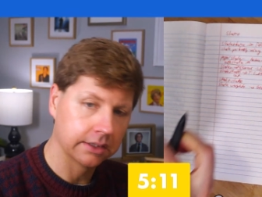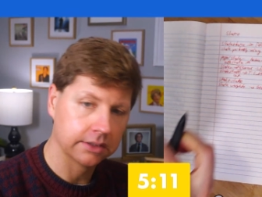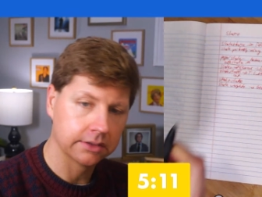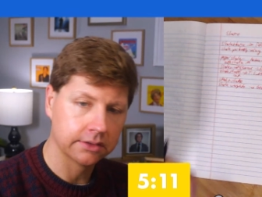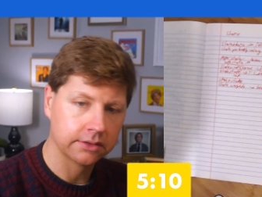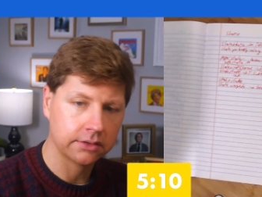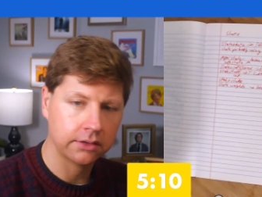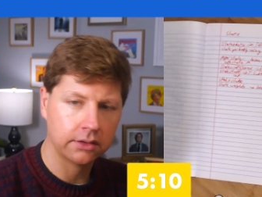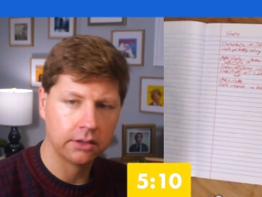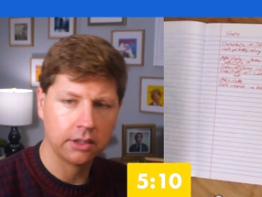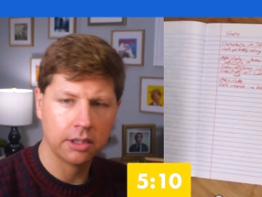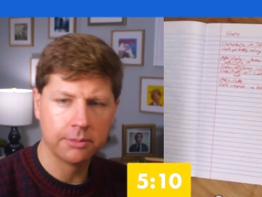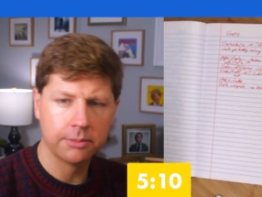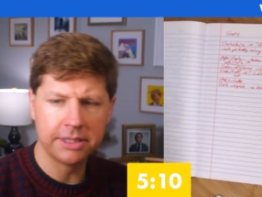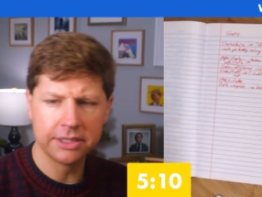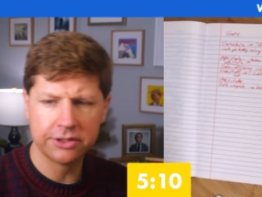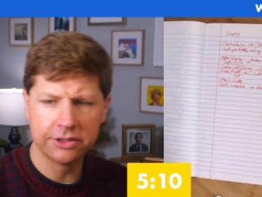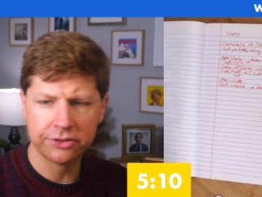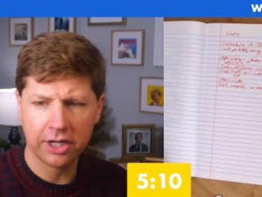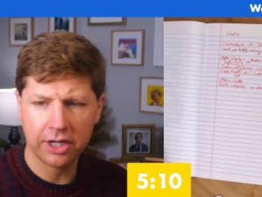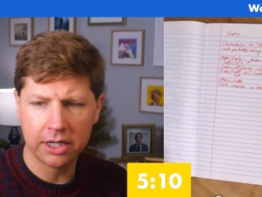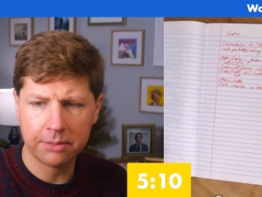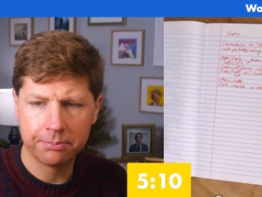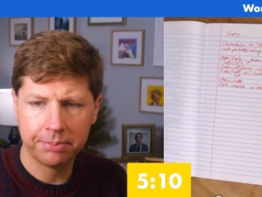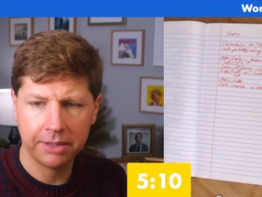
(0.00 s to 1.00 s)
So let me
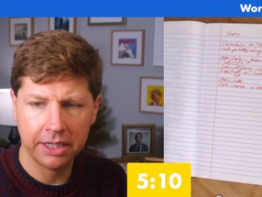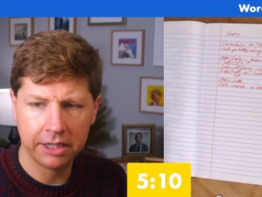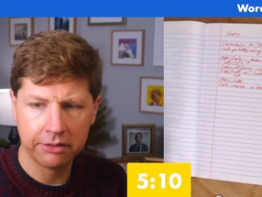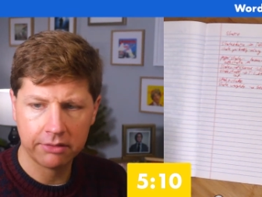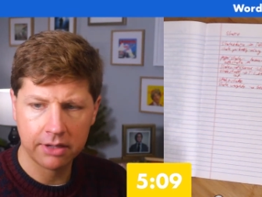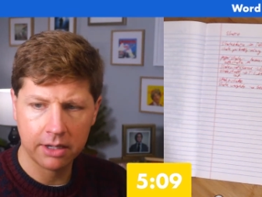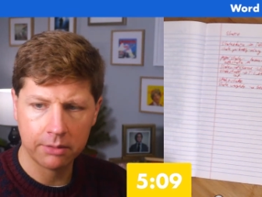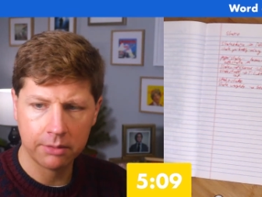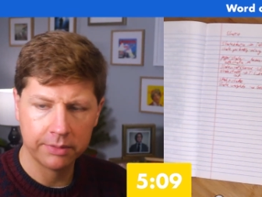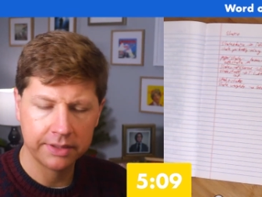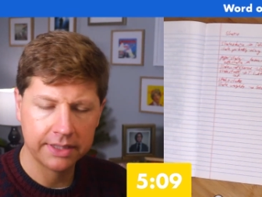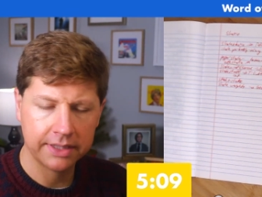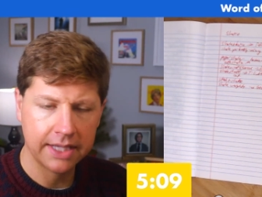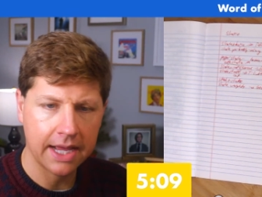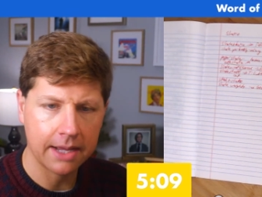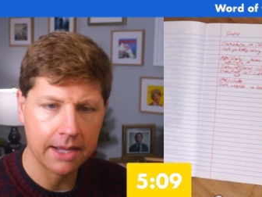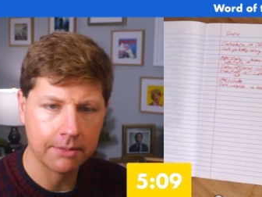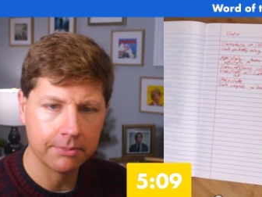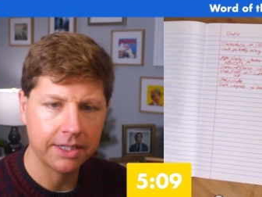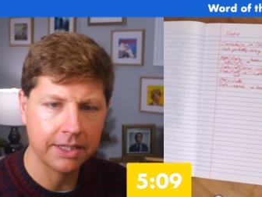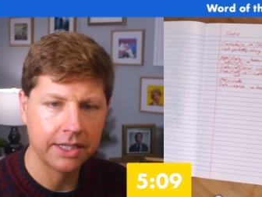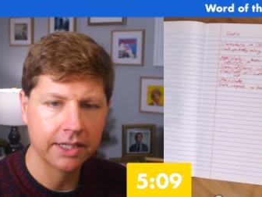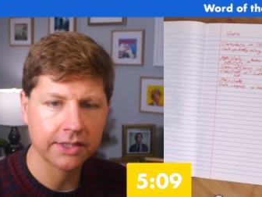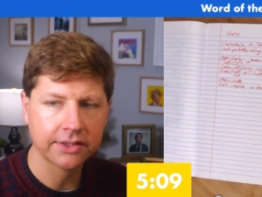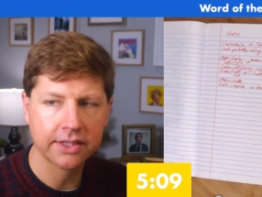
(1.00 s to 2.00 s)
try to play around with
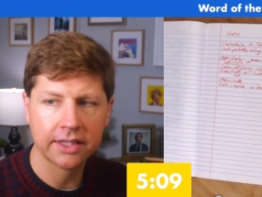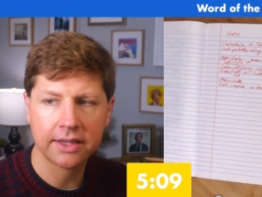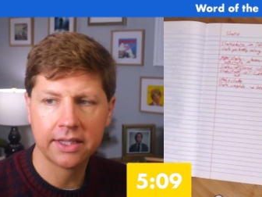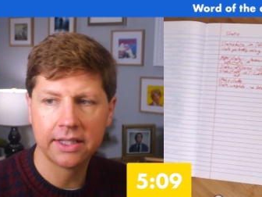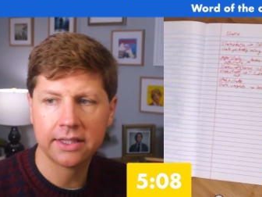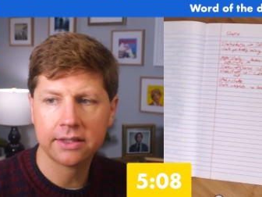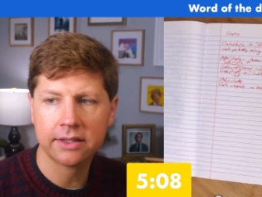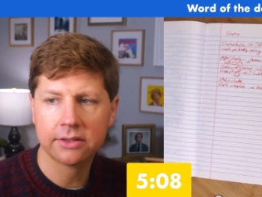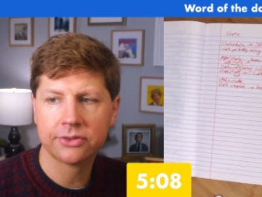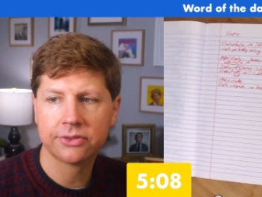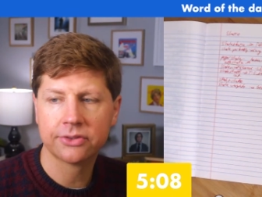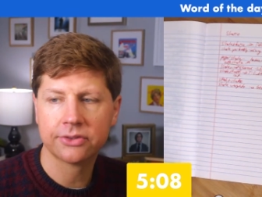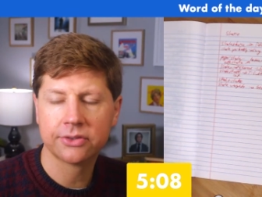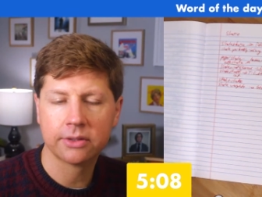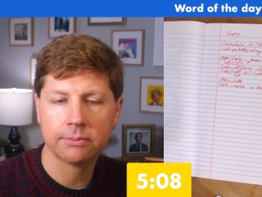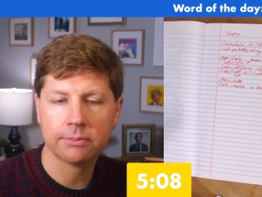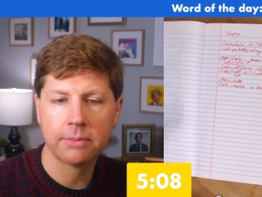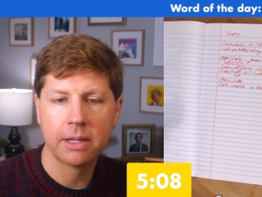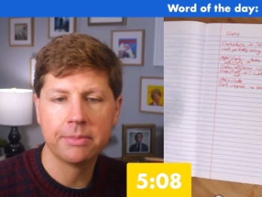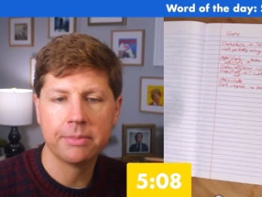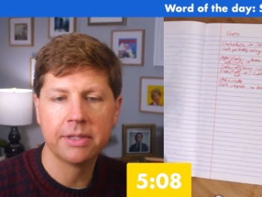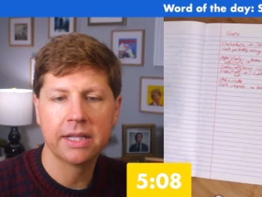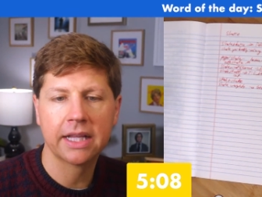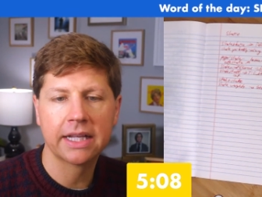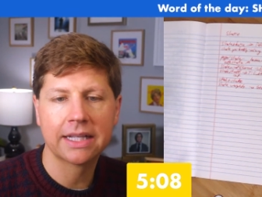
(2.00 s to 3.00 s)
that because I think there's
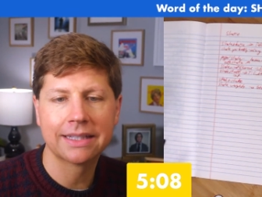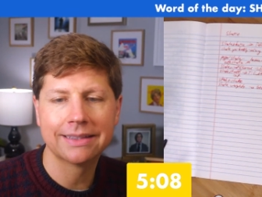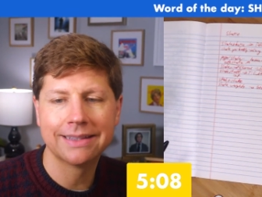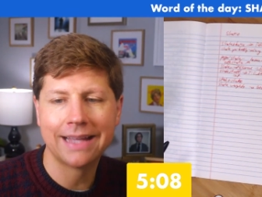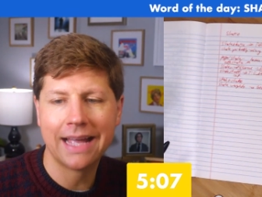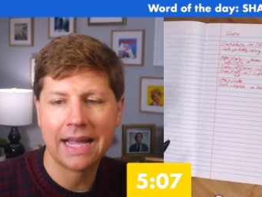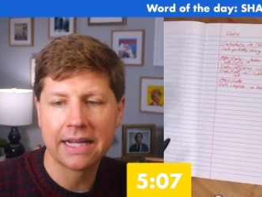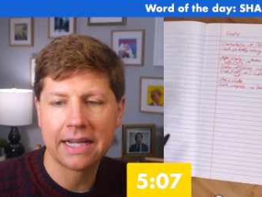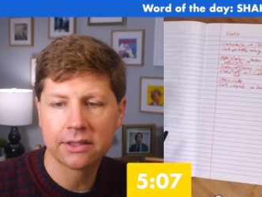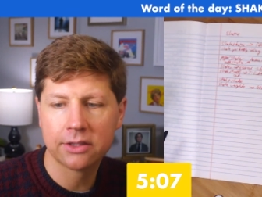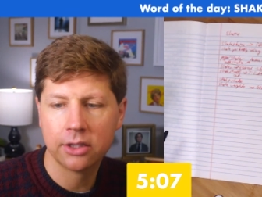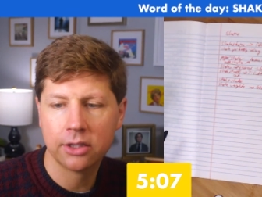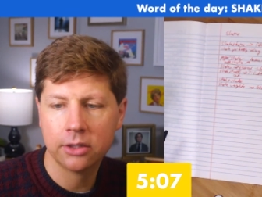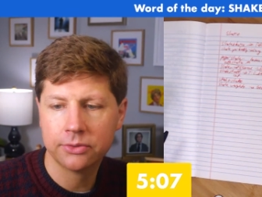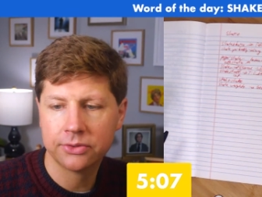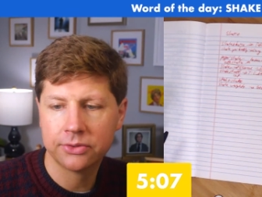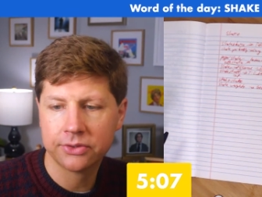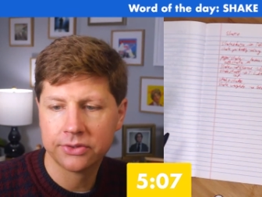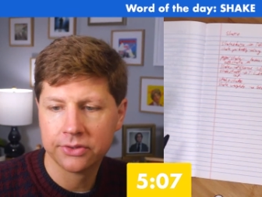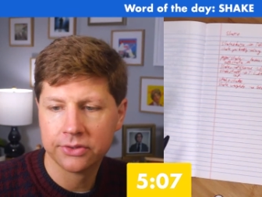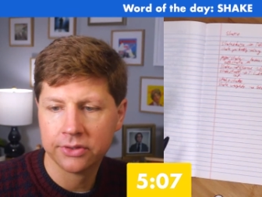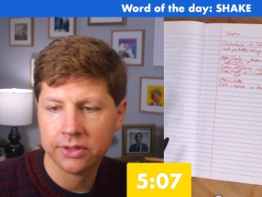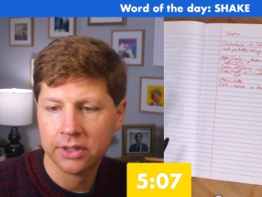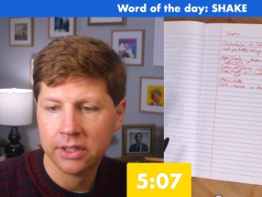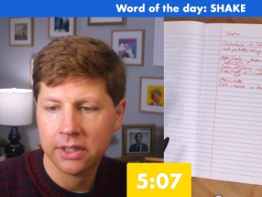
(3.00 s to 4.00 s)
maybe like a
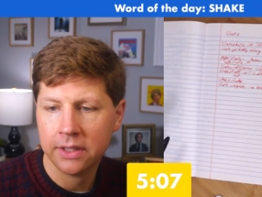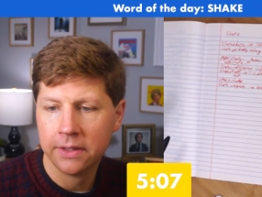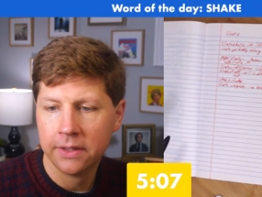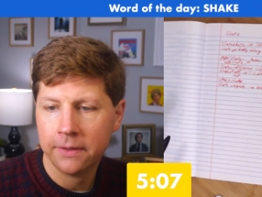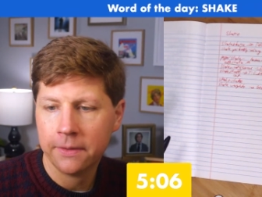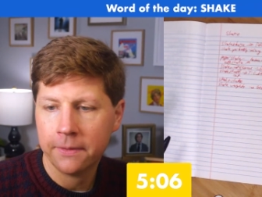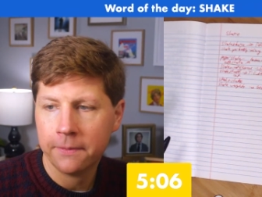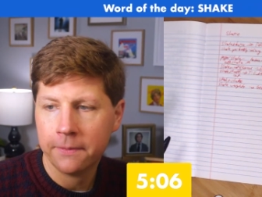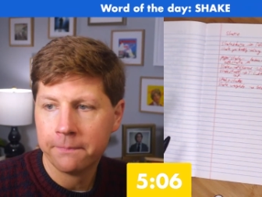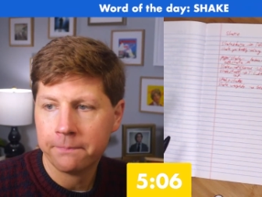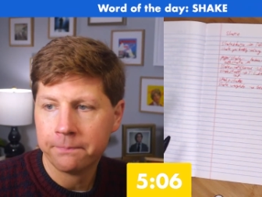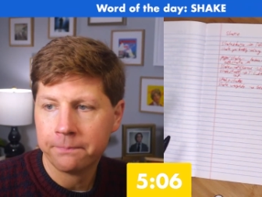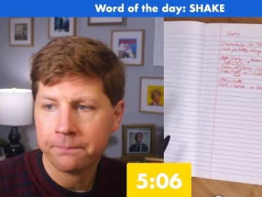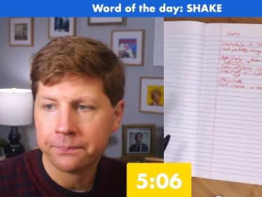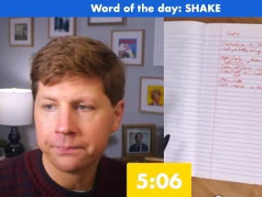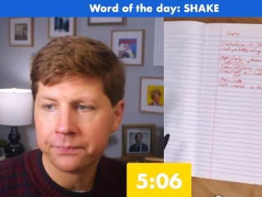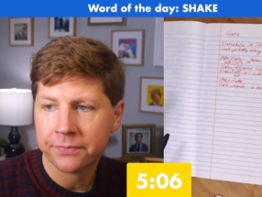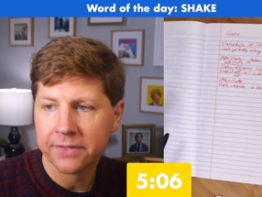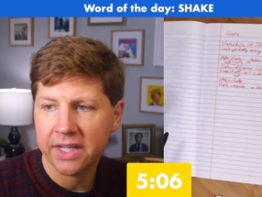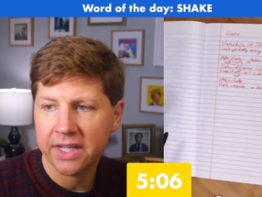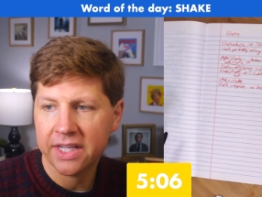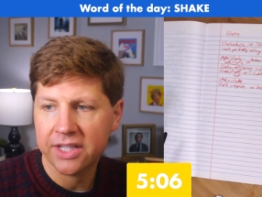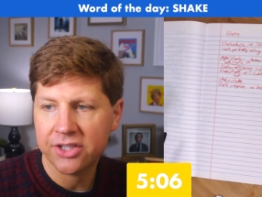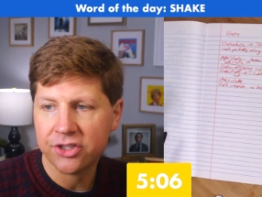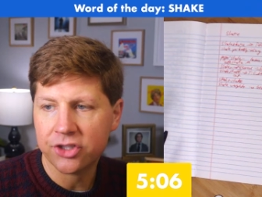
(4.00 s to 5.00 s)
lactose
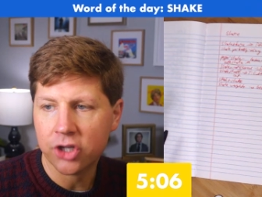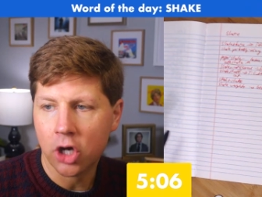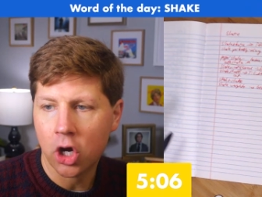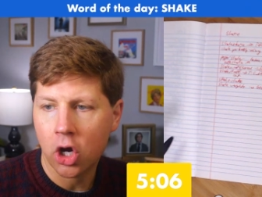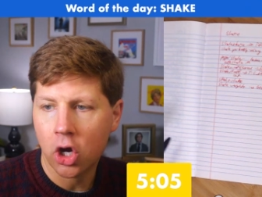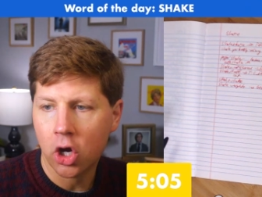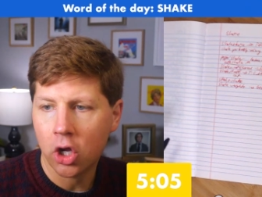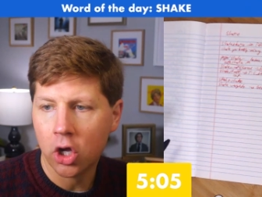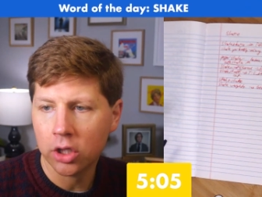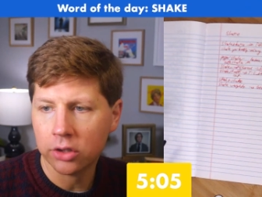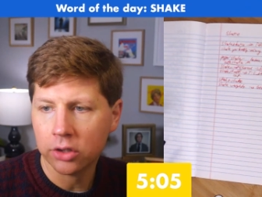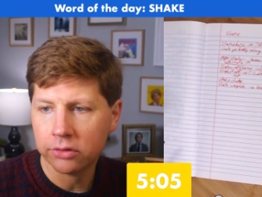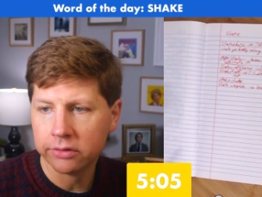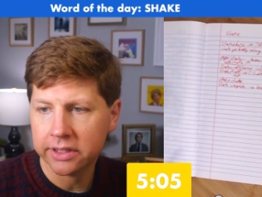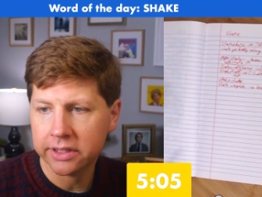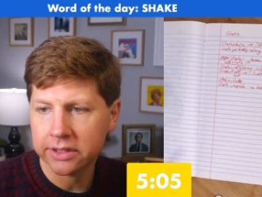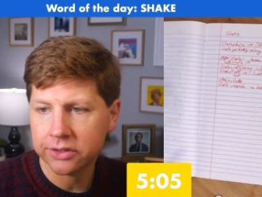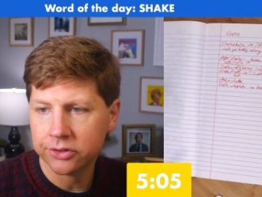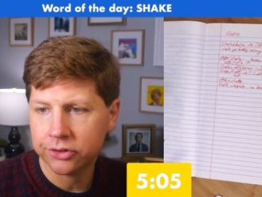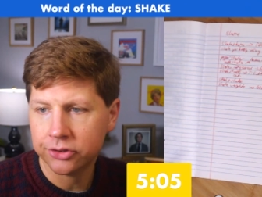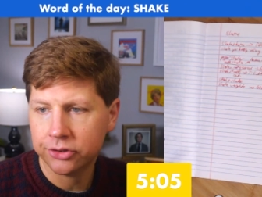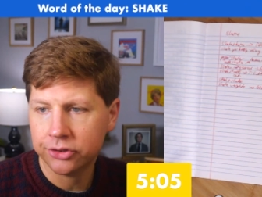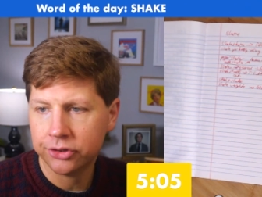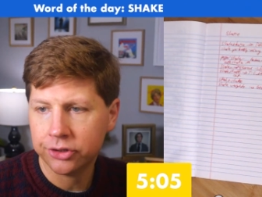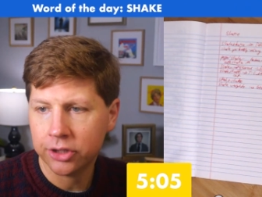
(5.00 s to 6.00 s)

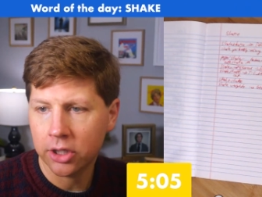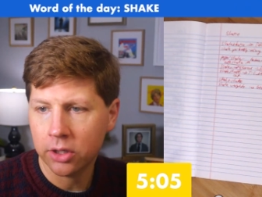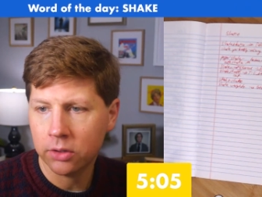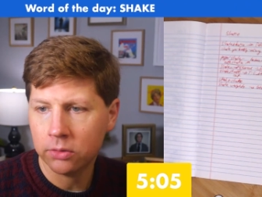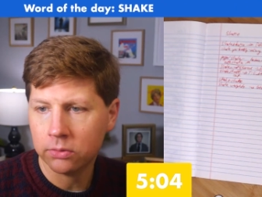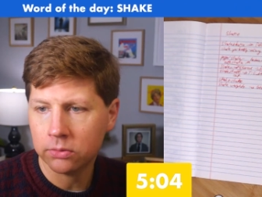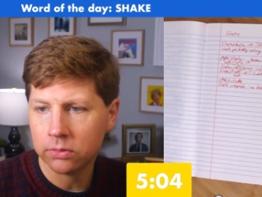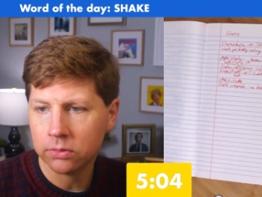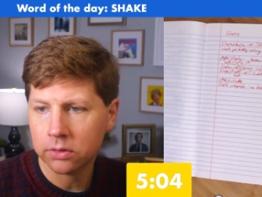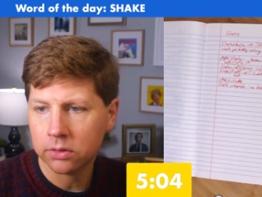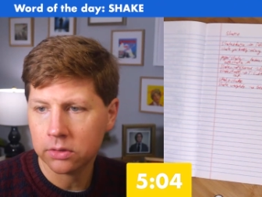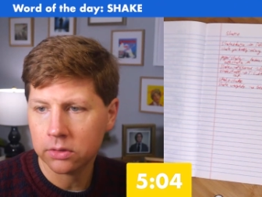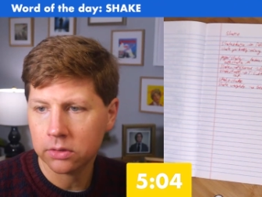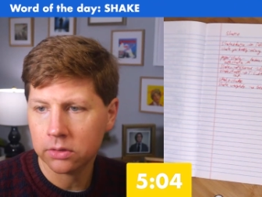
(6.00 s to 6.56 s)
intolerance joke.